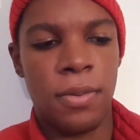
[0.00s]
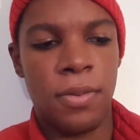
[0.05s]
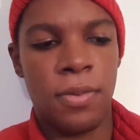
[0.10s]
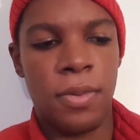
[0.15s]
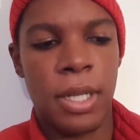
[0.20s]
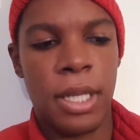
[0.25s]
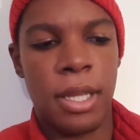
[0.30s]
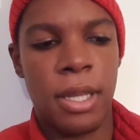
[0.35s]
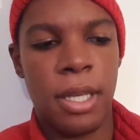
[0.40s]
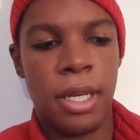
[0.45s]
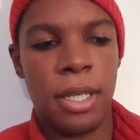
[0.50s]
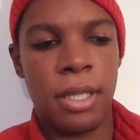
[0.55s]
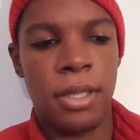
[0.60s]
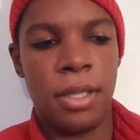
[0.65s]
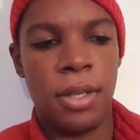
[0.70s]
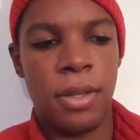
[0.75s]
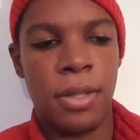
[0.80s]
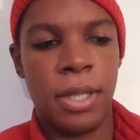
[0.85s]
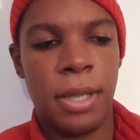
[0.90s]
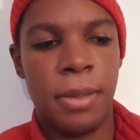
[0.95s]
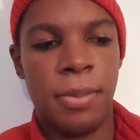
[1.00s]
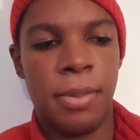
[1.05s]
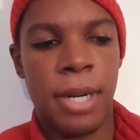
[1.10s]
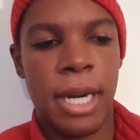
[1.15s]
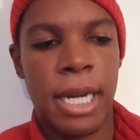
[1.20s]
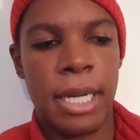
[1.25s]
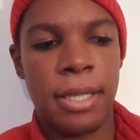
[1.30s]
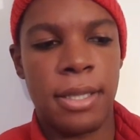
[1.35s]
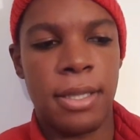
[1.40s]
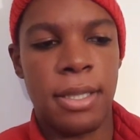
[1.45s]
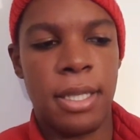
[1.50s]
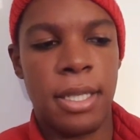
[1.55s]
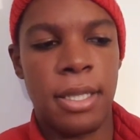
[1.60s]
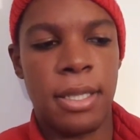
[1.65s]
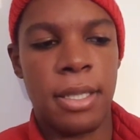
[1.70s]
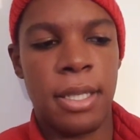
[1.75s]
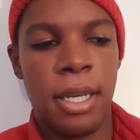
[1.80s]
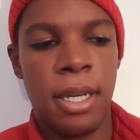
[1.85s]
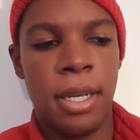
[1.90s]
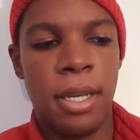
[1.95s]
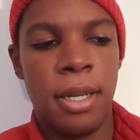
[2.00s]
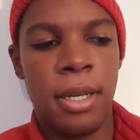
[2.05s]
with Tony Braxton